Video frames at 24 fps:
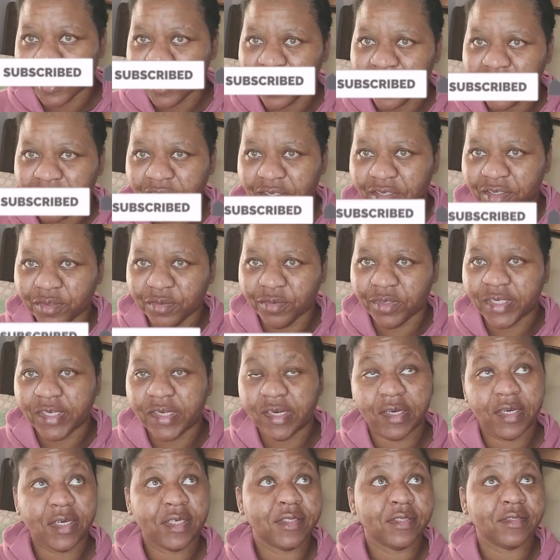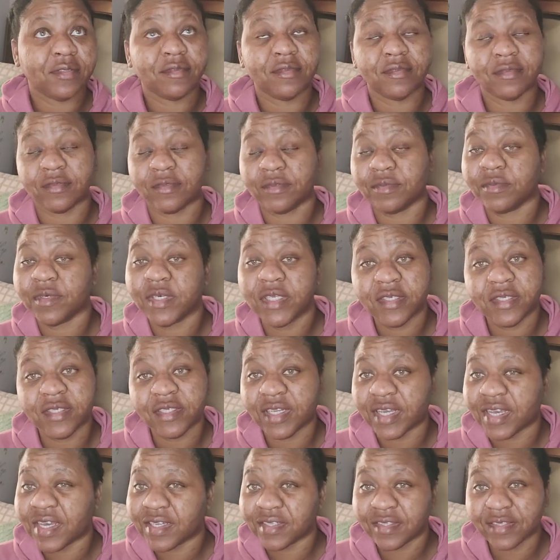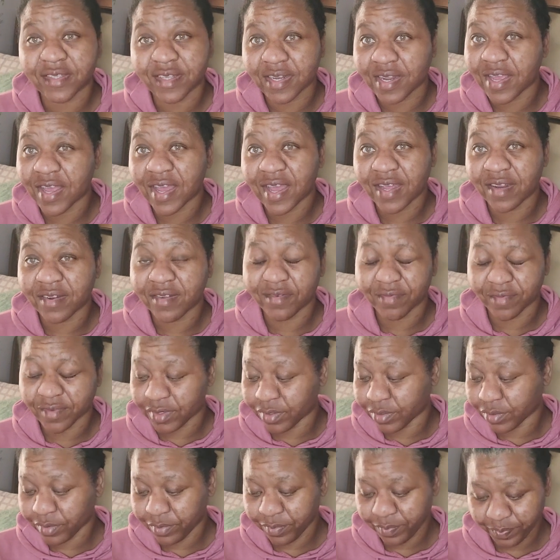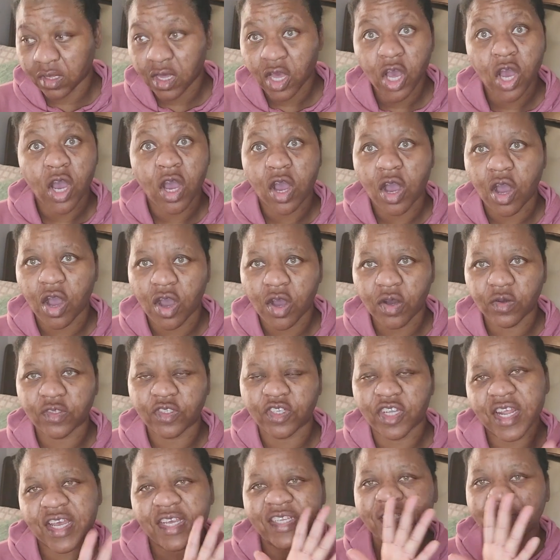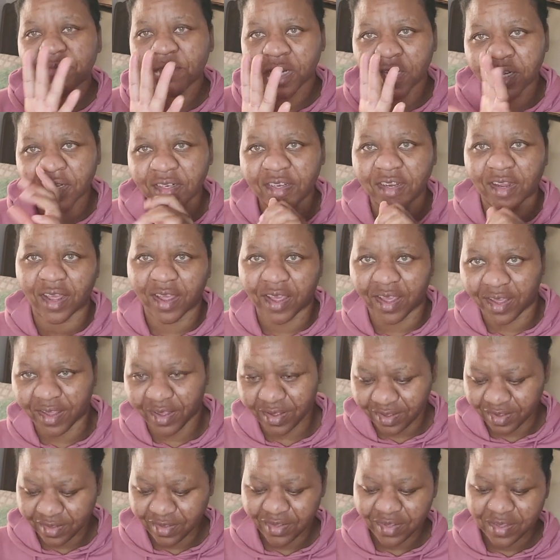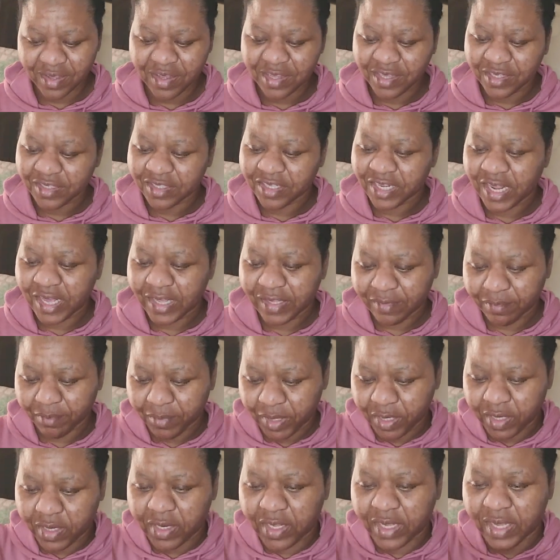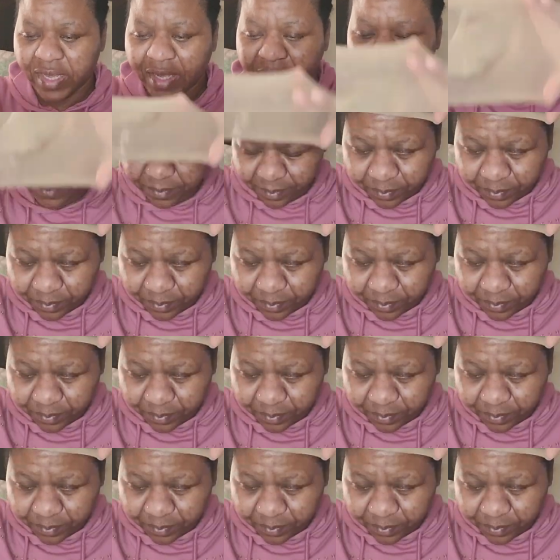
How you doing on what day is today? I don't even know. Oh, today's Monday. Today's Monday.